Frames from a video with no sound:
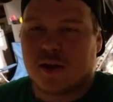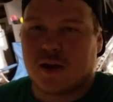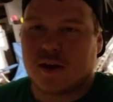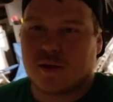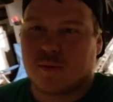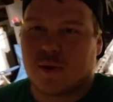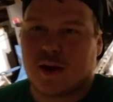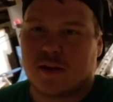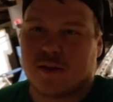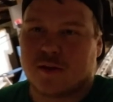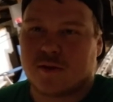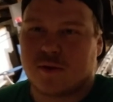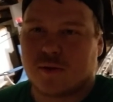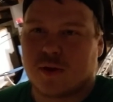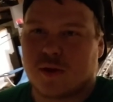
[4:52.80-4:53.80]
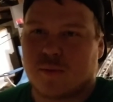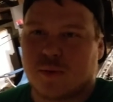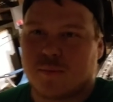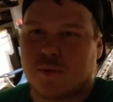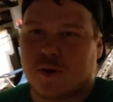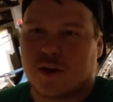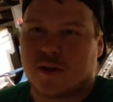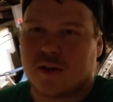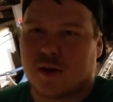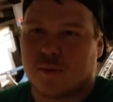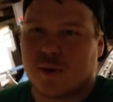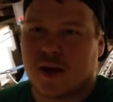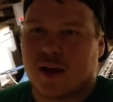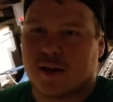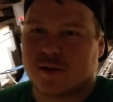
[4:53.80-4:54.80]
Either way, the 2 that we put in there,
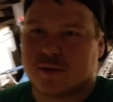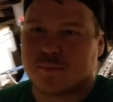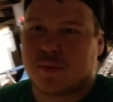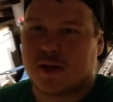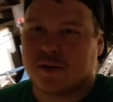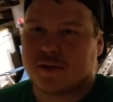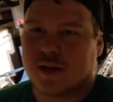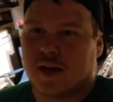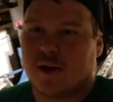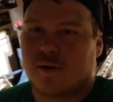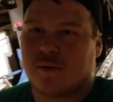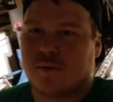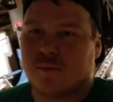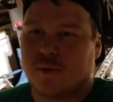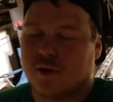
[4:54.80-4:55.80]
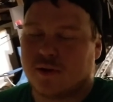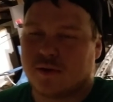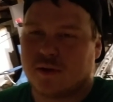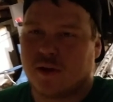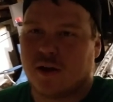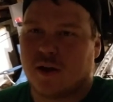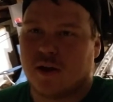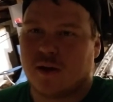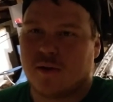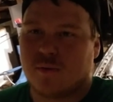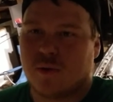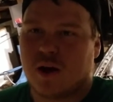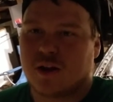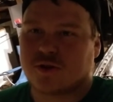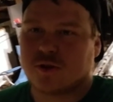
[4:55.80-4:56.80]
we had to space out with
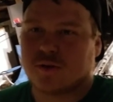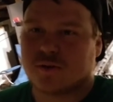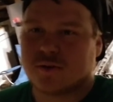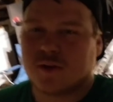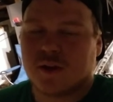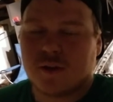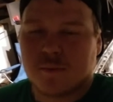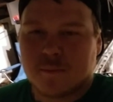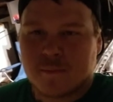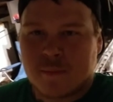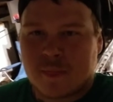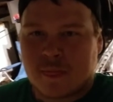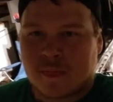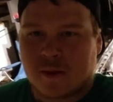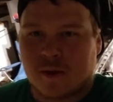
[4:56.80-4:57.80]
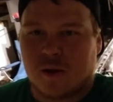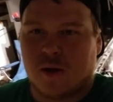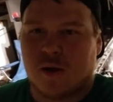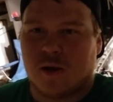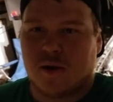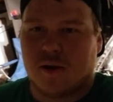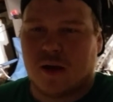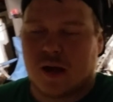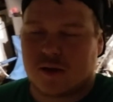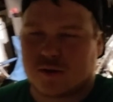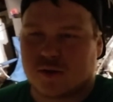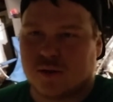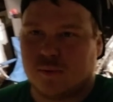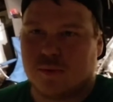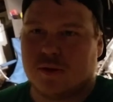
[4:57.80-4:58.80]
washers.
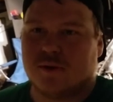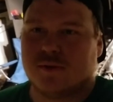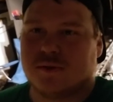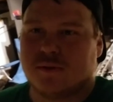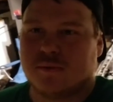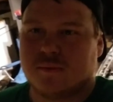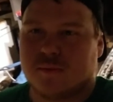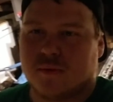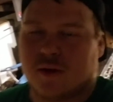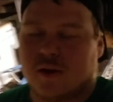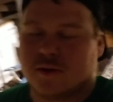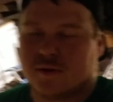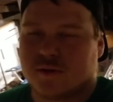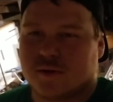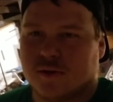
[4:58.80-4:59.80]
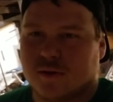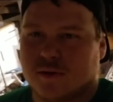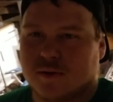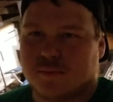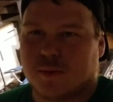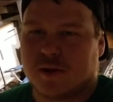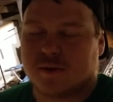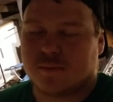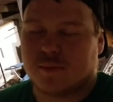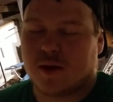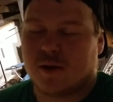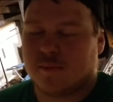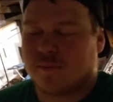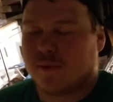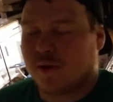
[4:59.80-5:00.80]
Actually, we used nuts to space them
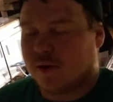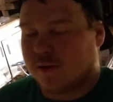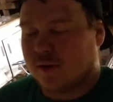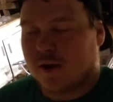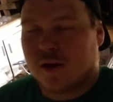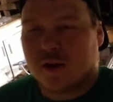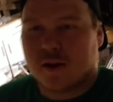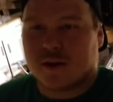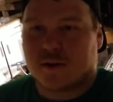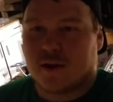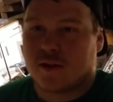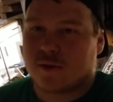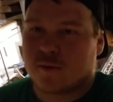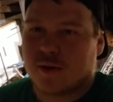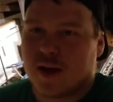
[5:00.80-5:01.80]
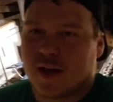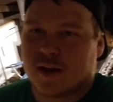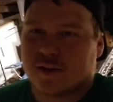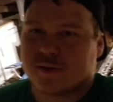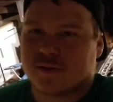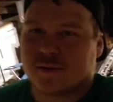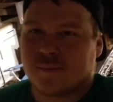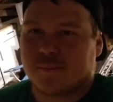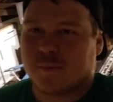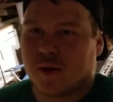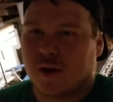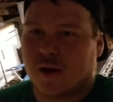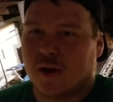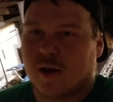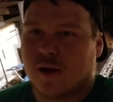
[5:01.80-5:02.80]
out, but nonetheless,
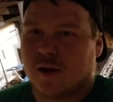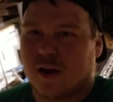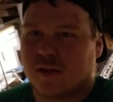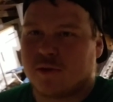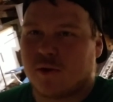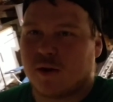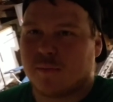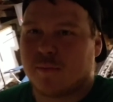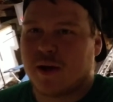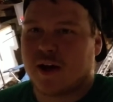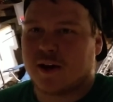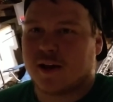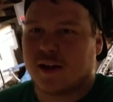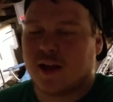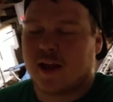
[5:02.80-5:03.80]
I thought about it,